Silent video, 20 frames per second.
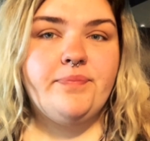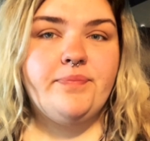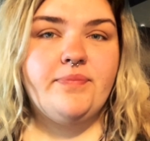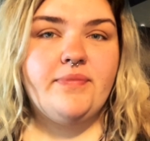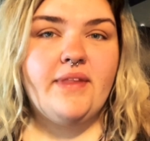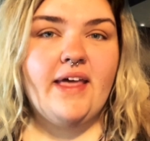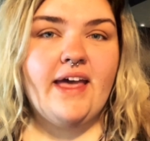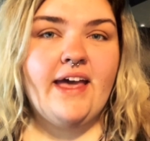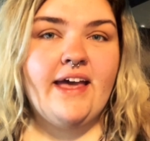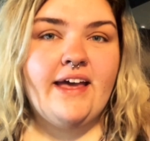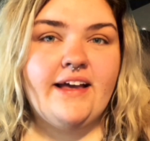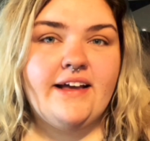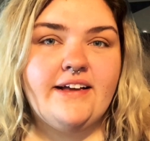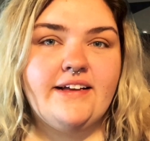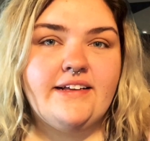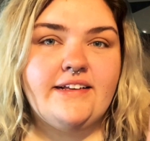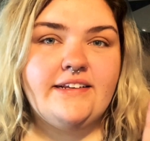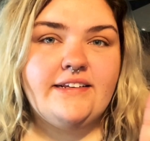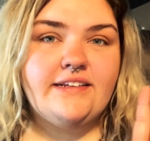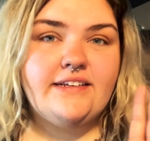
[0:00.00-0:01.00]

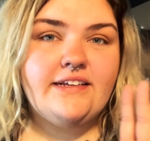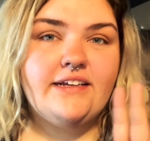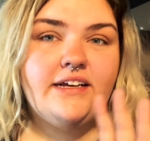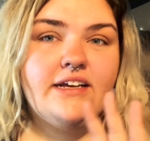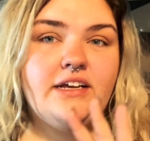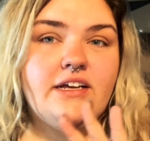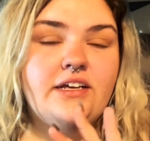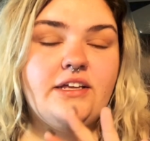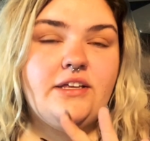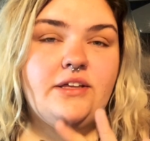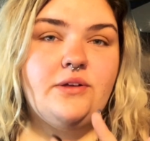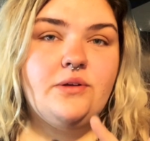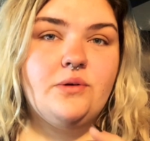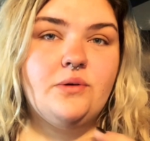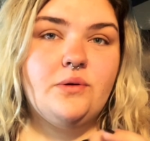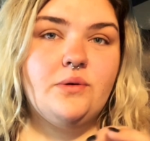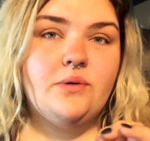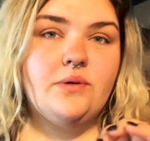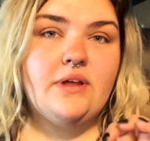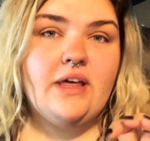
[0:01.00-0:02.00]
and you
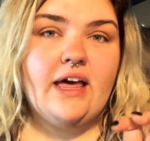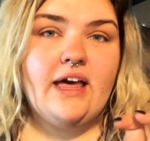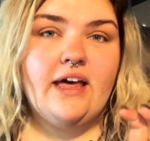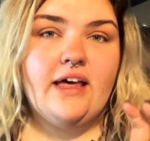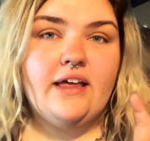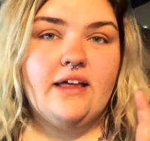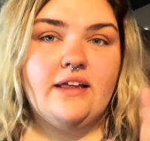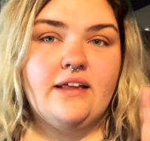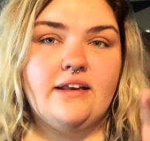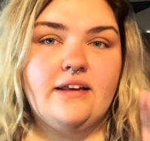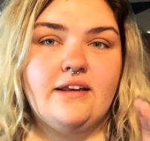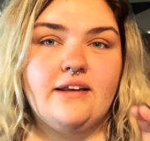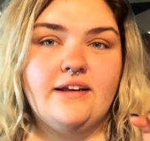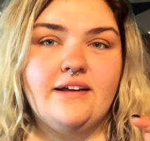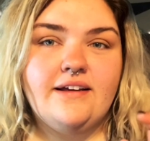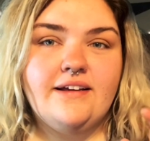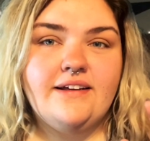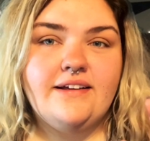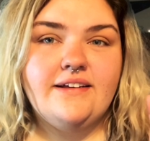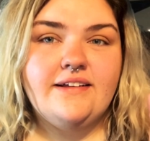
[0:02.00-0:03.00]
can
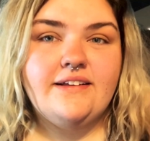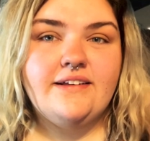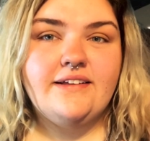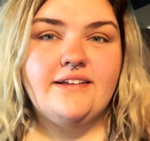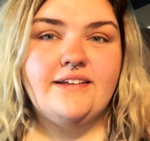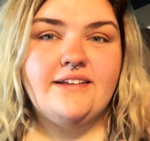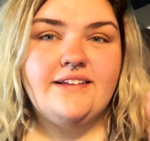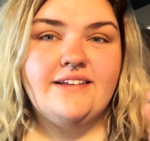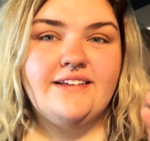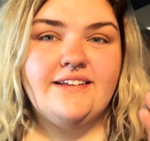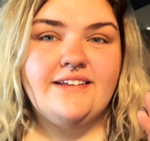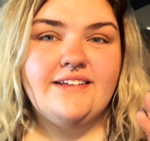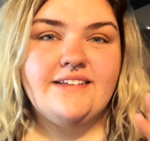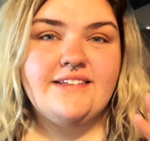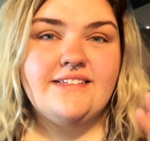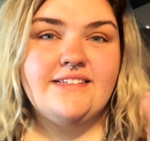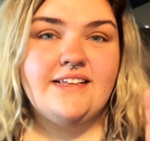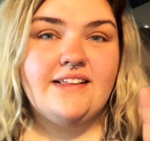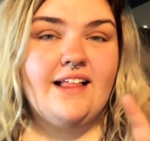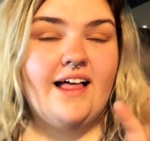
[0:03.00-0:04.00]

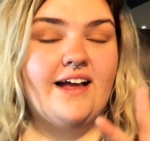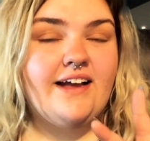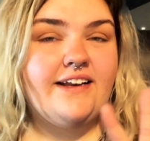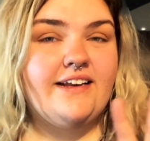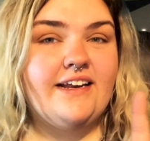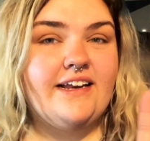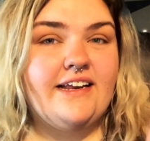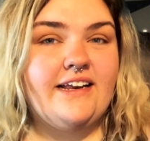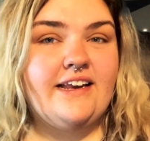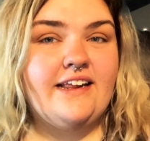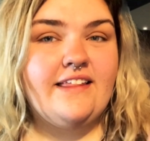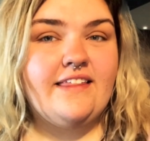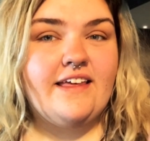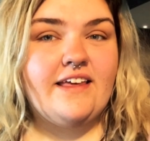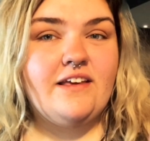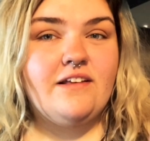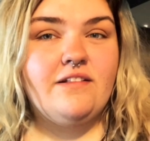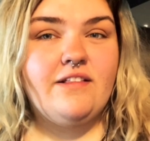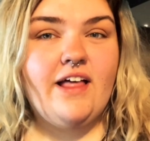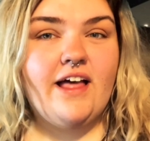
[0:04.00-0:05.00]
select any that
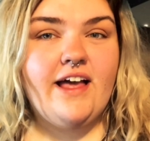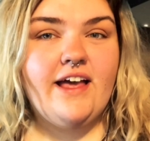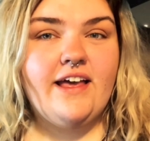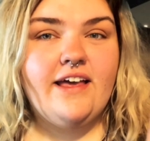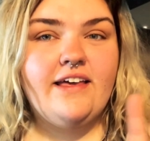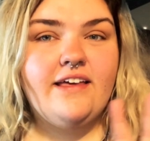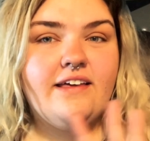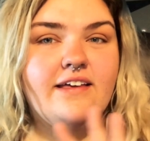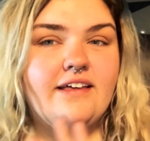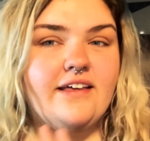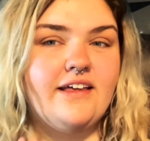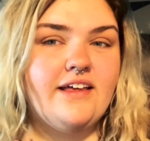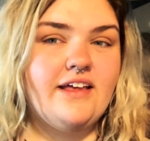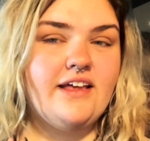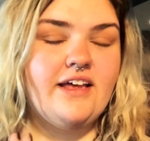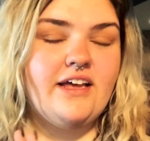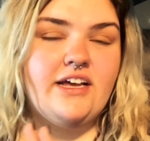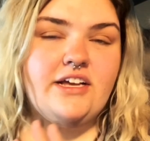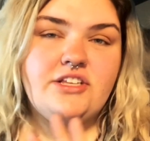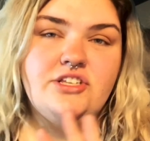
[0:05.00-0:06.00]
you'd like
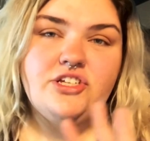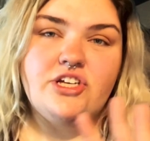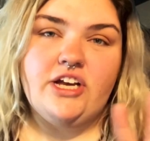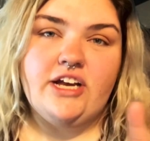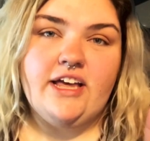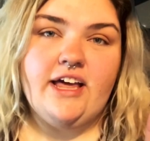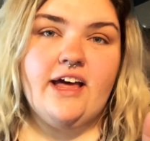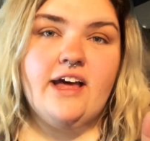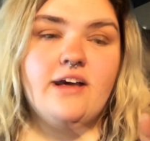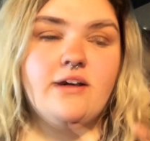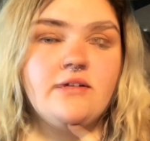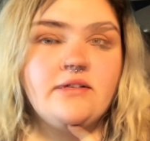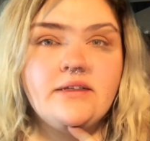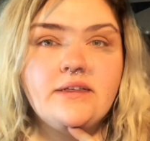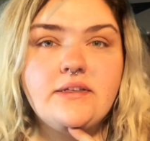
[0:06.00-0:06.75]
and check out.